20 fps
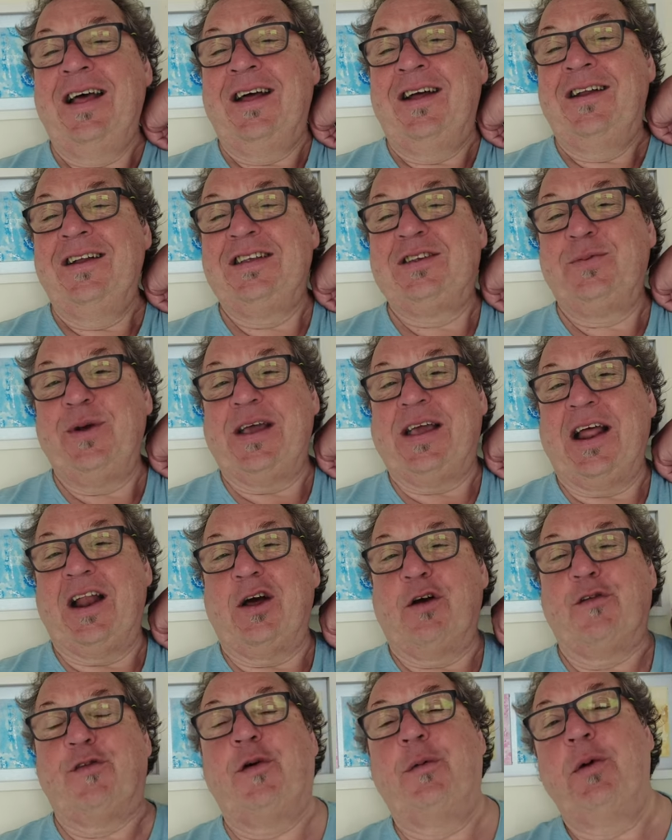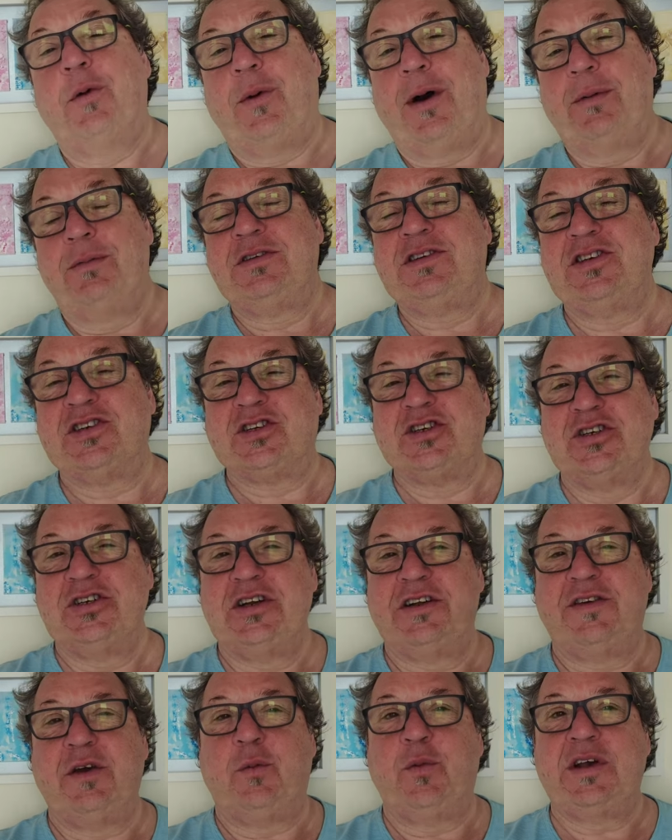this weekend. I got Formula One, which is good.
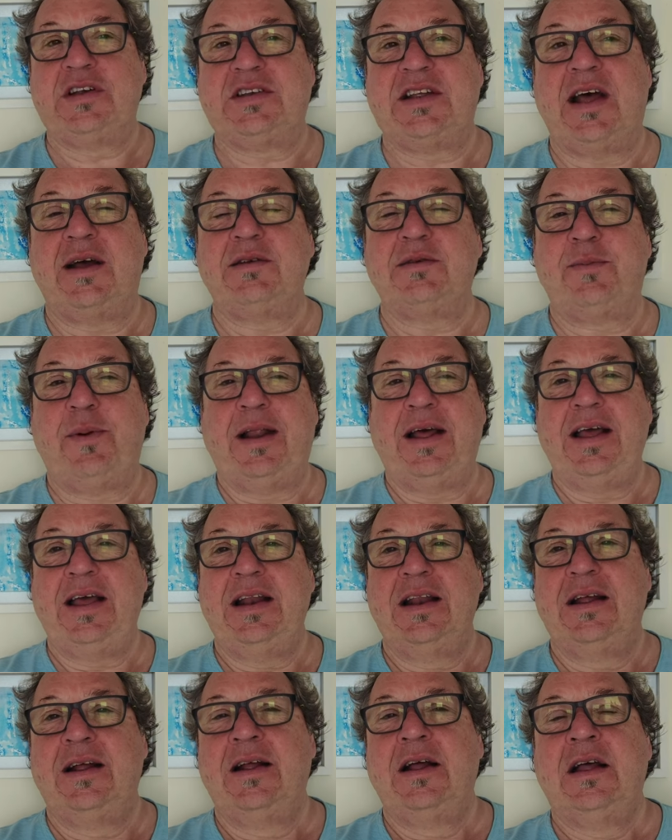I think West Ham's playing.